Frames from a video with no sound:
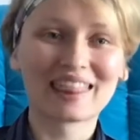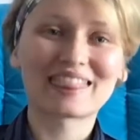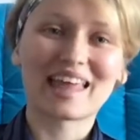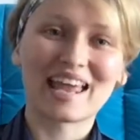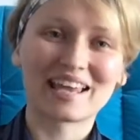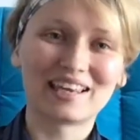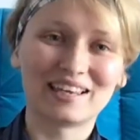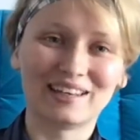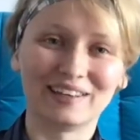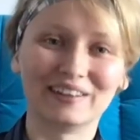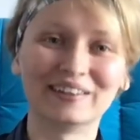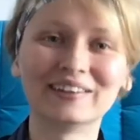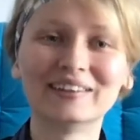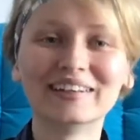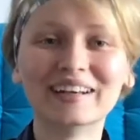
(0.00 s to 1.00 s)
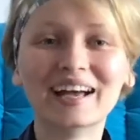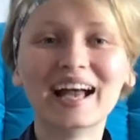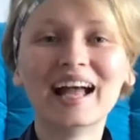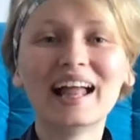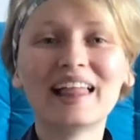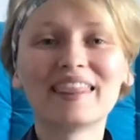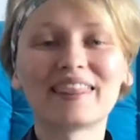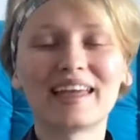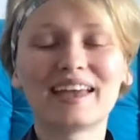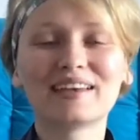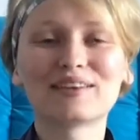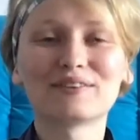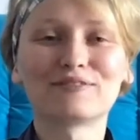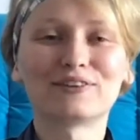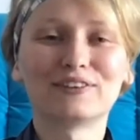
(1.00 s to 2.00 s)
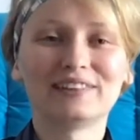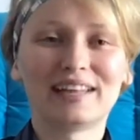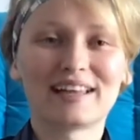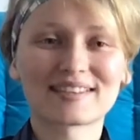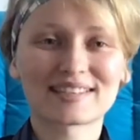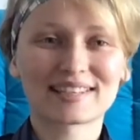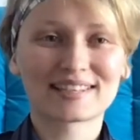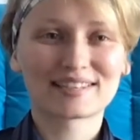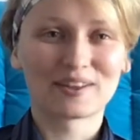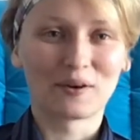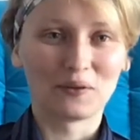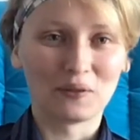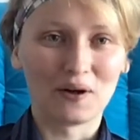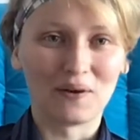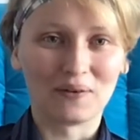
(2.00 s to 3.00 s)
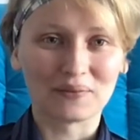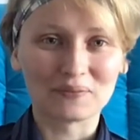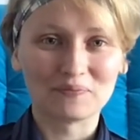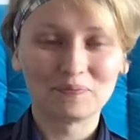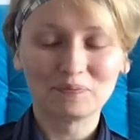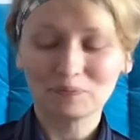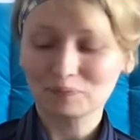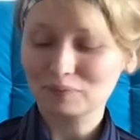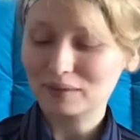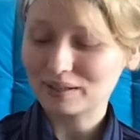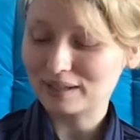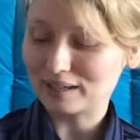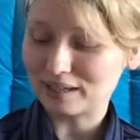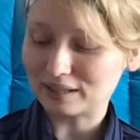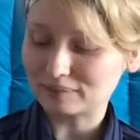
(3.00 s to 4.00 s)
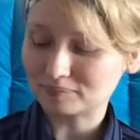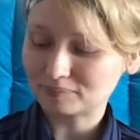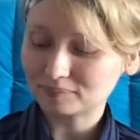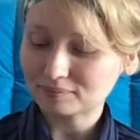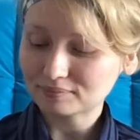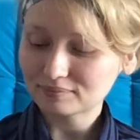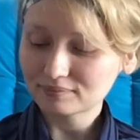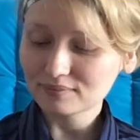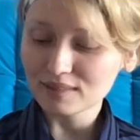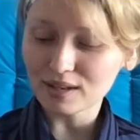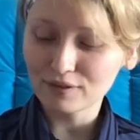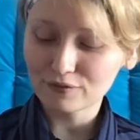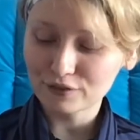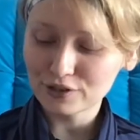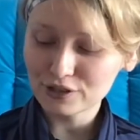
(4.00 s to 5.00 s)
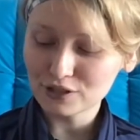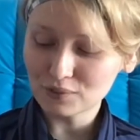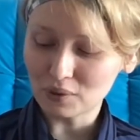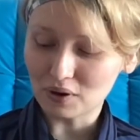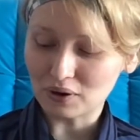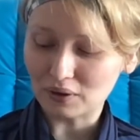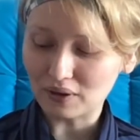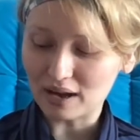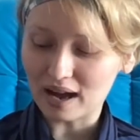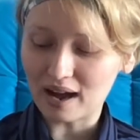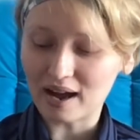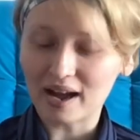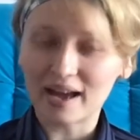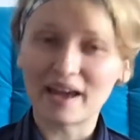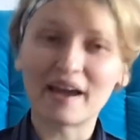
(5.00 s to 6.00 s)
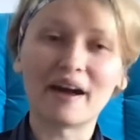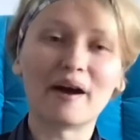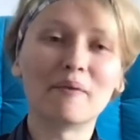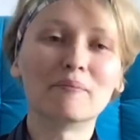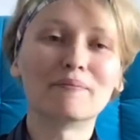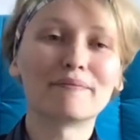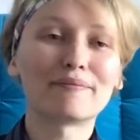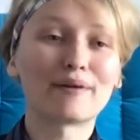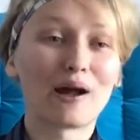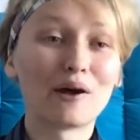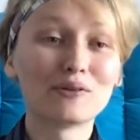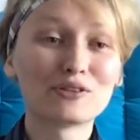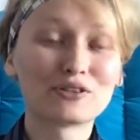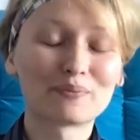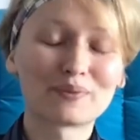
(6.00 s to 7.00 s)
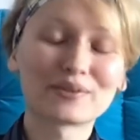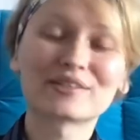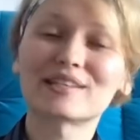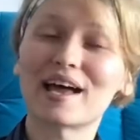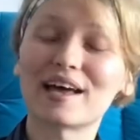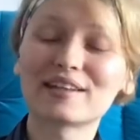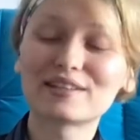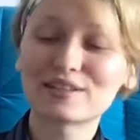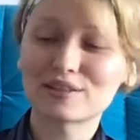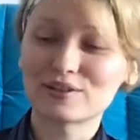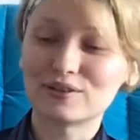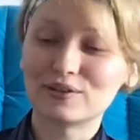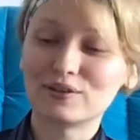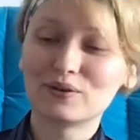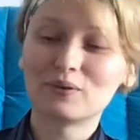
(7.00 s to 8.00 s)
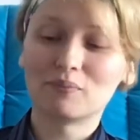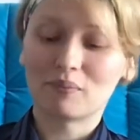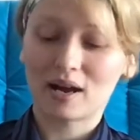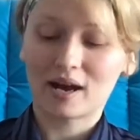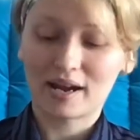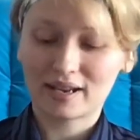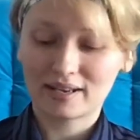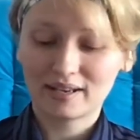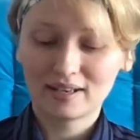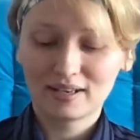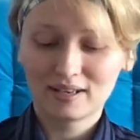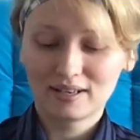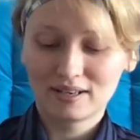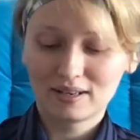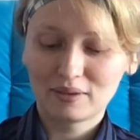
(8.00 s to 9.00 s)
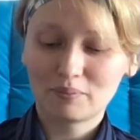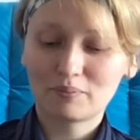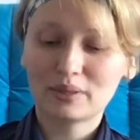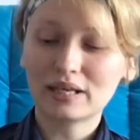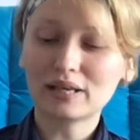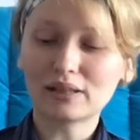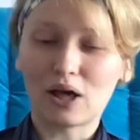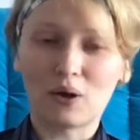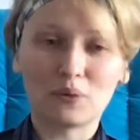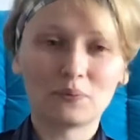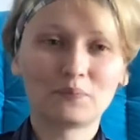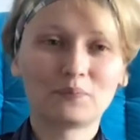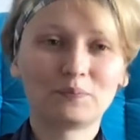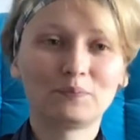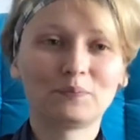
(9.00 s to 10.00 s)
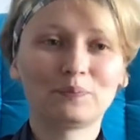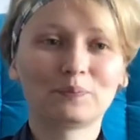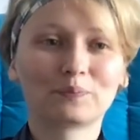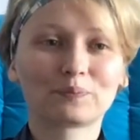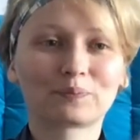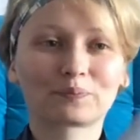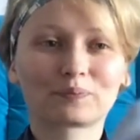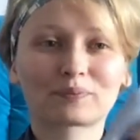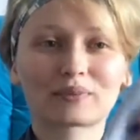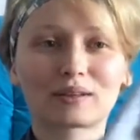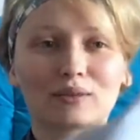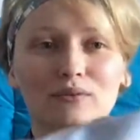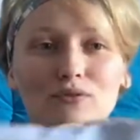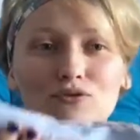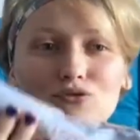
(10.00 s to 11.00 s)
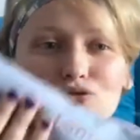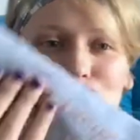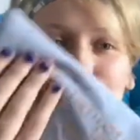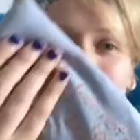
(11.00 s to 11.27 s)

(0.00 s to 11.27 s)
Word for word: thank you. thank you for lasting so long. Um, first of all, I am proud to present to you my pillow. Mm.